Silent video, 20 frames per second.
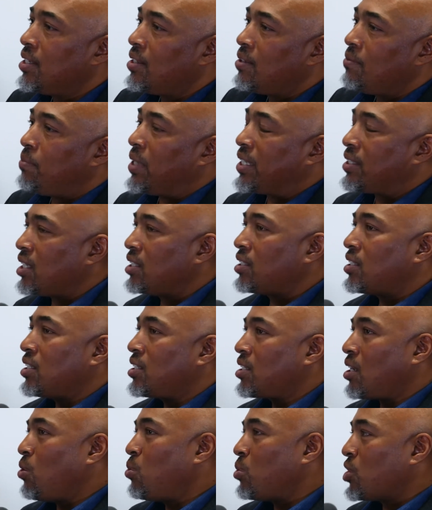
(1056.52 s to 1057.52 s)
But since this
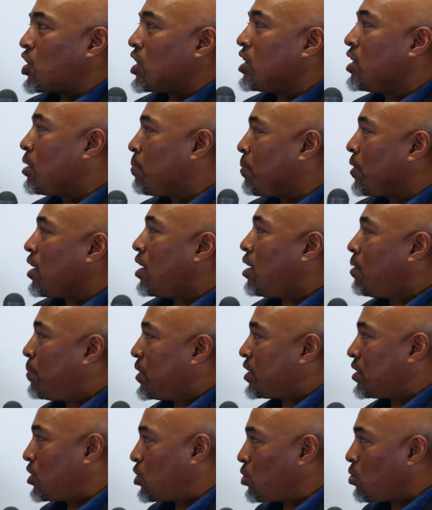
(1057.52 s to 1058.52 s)
whole GDPR
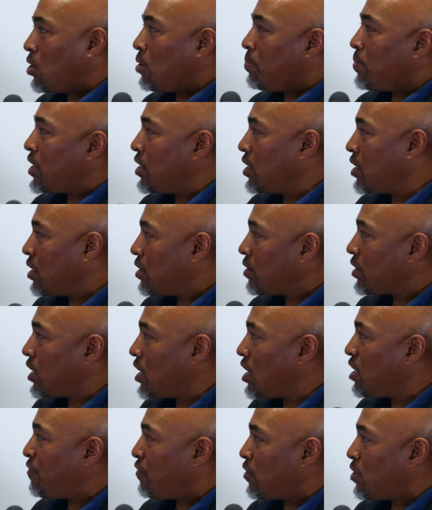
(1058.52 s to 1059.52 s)
business, you've got to be
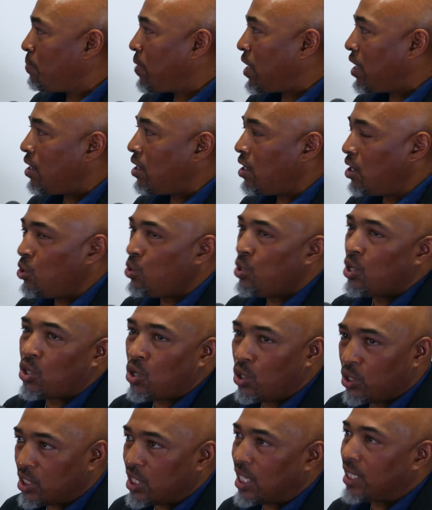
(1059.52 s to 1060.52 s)
careful about who you're
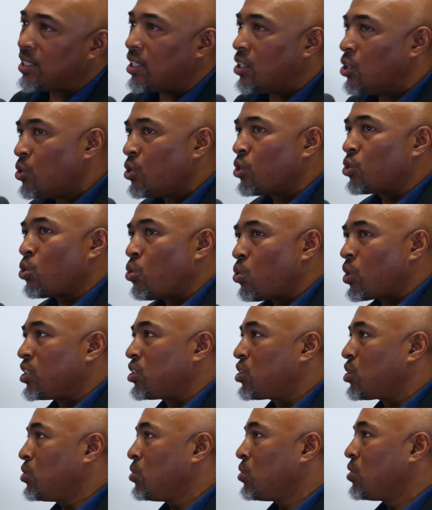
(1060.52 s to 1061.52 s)
contacting, who you're talking
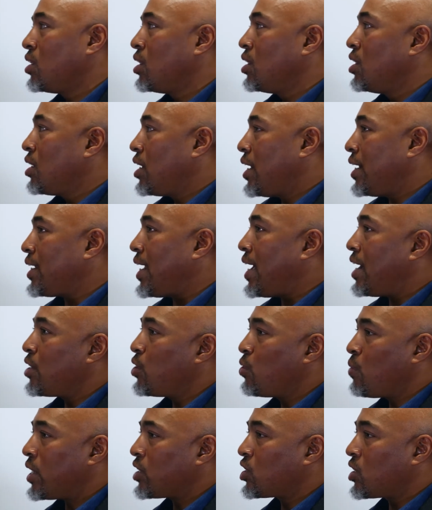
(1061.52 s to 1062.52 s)
to, and how
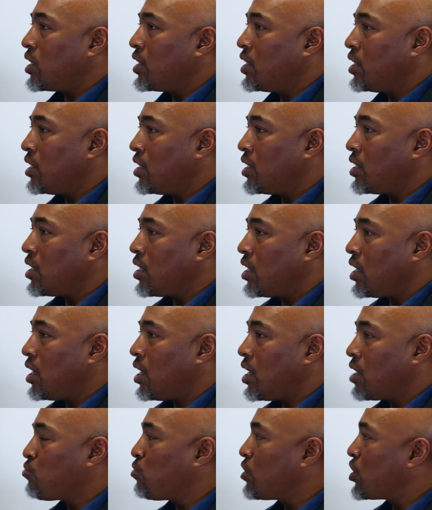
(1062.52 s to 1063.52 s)
you actually
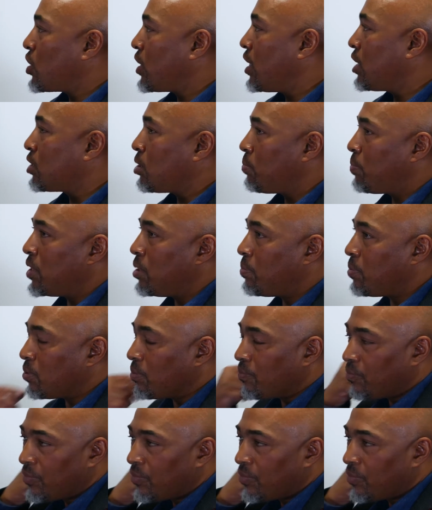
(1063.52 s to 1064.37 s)
reaching out to people.